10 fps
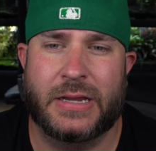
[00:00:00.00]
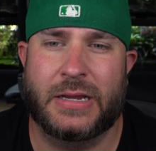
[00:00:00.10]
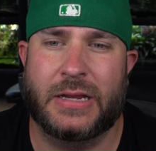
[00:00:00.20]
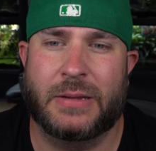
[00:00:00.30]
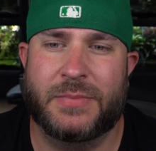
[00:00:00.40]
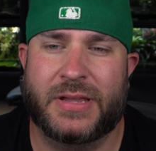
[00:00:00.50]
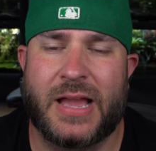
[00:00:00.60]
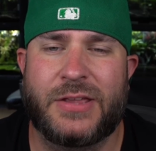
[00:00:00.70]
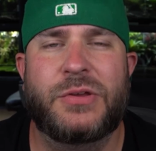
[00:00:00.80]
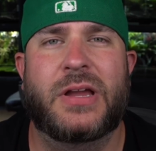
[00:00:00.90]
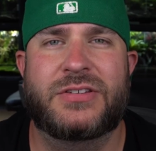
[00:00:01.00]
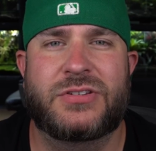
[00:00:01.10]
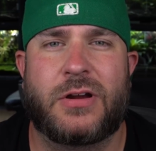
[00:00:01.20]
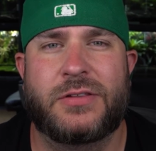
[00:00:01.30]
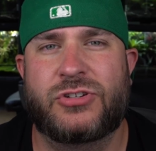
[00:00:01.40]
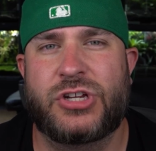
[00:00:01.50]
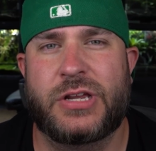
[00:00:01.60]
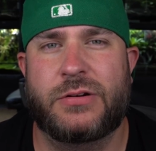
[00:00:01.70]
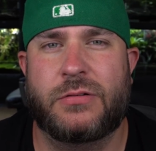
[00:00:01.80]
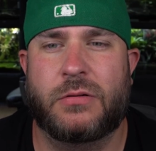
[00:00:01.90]
um, the guy you guys saw on the
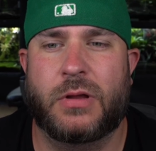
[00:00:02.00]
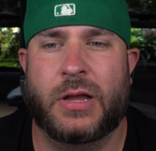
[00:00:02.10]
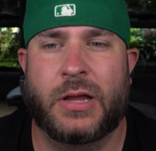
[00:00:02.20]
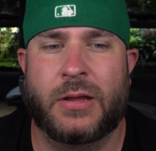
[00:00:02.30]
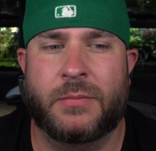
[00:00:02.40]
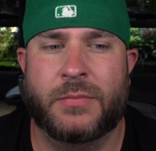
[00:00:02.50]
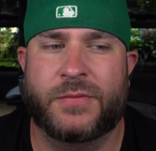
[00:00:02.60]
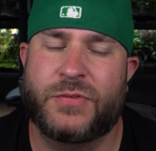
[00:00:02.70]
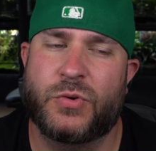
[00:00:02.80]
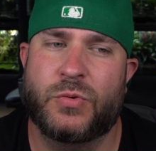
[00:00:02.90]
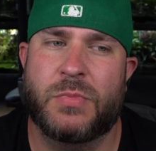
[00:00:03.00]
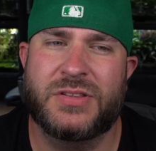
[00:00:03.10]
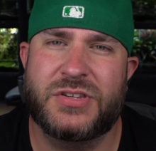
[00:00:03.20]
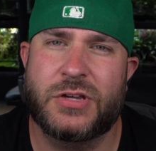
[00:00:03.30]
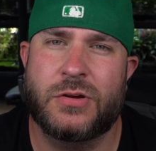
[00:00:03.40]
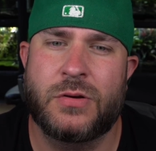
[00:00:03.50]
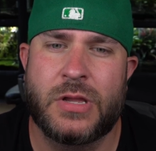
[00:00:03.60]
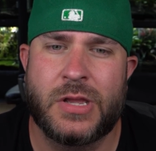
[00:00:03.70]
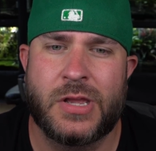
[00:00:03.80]
channel um, a few months ago